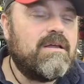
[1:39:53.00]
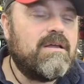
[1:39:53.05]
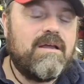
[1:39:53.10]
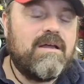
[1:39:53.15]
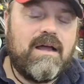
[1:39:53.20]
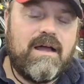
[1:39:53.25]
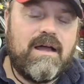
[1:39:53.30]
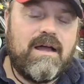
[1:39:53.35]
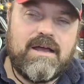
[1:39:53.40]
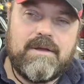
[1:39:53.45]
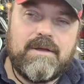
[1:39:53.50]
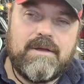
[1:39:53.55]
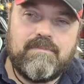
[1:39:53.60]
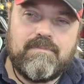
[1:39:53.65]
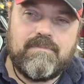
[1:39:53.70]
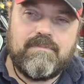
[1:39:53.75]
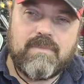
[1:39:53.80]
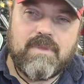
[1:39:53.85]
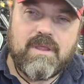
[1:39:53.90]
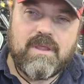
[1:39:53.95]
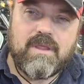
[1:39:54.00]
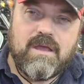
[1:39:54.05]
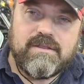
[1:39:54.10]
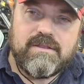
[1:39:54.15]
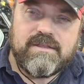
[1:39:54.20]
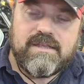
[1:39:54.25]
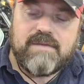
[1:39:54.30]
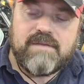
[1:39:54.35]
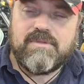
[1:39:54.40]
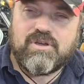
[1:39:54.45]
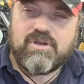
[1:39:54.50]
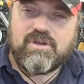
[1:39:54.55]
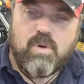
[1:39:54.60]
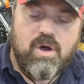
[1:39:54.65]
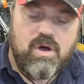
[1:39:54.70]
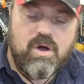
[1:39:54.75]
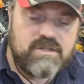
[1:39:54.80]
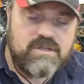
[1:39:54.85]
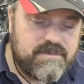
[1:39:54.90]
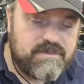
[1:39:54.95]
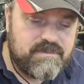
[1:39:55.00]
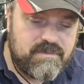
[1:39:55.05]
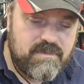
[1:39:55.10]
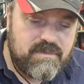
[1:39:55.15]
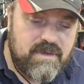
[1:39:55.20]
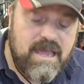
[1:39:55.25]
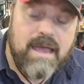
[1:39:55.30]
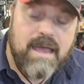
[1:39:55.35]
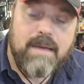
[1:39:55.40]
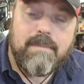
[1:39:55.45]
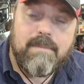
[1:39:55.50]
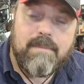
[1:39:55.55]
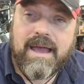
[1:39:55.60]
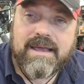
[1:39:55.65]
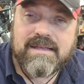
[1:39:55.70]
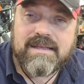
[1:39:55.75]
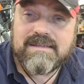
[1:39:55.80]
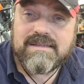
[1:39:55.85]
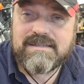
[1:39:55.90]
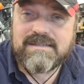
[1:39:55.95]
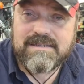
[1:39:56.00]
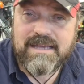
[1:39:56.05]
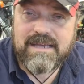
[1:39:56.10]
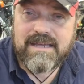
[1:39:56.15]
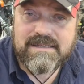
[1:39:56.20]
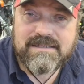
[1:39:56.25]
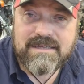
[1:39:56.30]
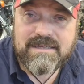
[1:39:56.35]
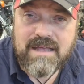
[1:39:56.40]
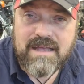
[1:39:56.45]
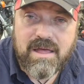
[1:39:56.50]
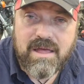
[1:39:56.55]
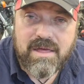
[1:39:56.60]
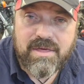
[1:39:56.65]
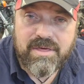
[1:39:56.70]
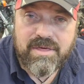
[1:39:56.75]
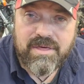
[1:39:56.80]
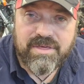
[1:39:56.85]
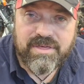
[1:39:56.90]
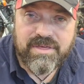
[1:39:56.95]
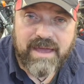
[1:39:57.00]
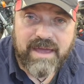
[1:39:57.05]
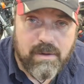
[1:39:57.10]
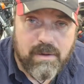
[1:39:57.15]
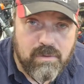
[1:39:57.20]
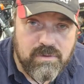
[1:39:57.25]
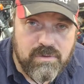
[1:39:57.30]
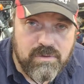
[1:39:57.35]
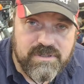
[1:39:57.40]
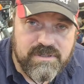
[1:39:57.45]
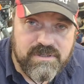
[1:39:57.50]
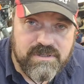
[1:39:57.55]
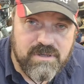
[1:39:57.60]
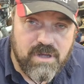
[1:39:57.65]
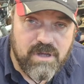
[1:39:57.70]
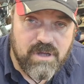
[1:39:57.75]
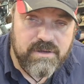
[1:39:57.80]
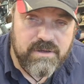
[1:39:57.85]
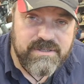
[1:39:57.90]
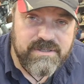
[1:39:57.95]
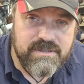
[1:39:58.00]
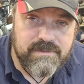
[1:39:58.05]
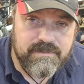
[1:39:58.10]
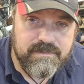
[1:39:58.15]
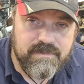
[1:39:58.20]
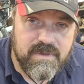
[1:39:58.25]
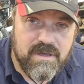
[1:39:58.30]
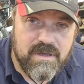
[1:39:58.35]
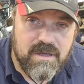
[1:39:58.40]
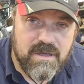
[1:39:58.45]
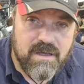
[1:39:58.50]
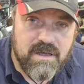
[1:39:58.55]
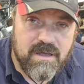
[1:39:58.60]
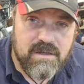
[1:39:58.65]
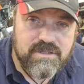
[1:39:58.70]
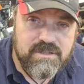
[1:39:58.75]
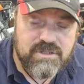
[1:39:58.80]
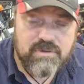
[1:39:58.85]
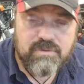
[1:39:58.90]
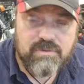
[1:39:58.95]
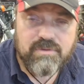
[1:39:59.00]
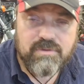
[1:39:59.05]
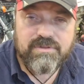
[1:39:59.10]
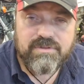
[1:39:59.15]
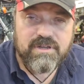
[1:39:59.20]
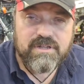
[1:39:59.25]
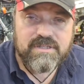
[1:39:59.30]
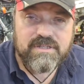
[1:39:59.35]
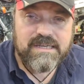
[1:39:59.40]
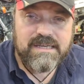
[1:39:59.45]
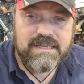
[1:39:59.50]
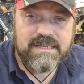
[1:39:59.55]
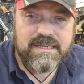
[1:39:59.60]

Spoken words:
Did me the quote, came back at $6,000 to do 13